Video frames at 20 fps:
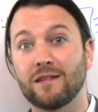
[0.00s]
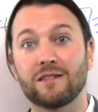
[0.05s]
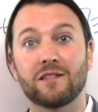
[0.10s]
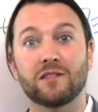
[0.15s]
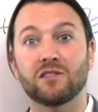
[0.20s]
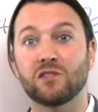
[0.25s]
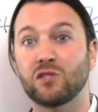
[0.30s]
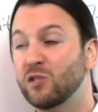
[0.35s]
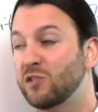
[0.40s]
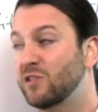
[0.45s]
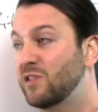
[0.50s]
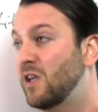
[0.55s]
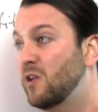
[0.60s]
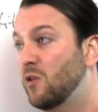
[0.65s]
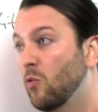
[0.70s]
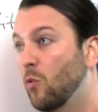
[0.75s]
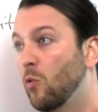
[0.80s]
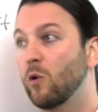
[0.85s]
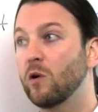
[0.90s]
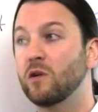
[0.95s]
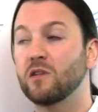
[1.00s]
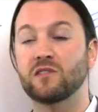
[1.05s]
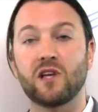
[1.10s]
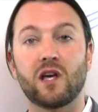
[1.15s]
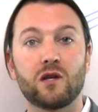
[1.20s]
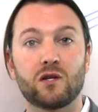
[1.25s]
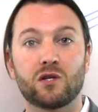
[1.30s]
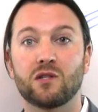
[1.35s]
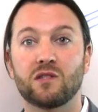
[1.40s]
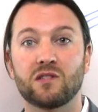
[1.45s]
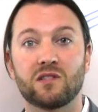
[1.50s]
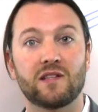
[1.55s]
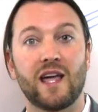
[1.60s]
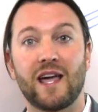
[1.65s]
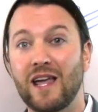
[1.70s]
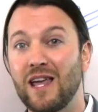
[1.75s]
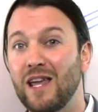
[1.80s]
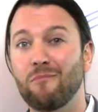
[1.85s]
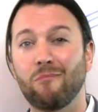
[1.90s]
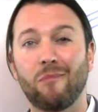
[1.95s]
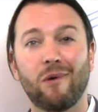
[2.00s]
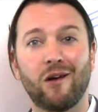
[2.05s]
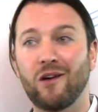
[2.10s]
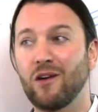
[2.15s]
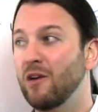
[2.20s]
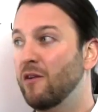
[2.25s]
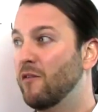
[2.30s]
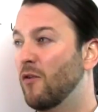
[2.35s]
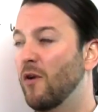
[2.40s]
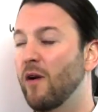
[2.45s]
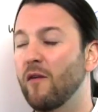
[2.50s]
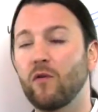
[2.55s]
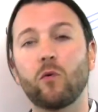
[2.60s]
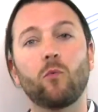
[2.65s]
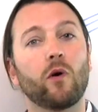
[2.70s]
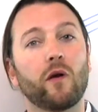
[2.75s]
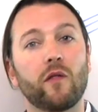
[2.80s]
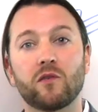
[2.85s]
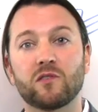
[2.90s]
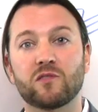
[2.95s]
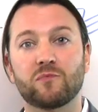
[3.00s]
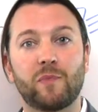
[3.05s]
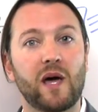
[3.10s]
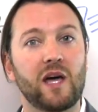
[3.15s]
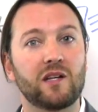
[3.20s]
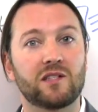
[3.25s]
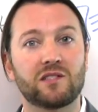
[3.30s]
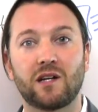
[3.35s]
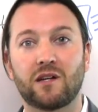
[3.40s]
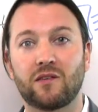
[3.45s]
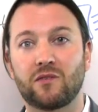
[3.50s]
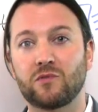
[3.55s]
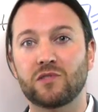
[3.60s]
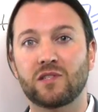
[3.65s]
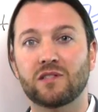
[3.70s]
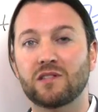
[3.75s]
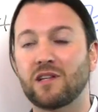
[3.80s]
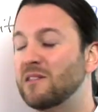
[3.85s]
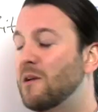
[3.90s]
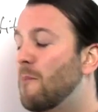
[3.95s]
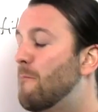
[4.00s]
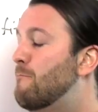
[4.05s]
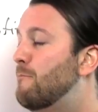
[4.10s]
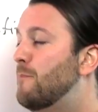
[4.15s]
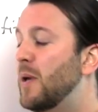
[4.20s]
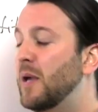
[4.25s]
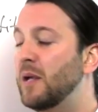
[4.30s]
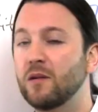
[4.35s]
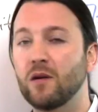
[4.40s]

Does it just say your organization's name for every one of those page titles? Because that's a big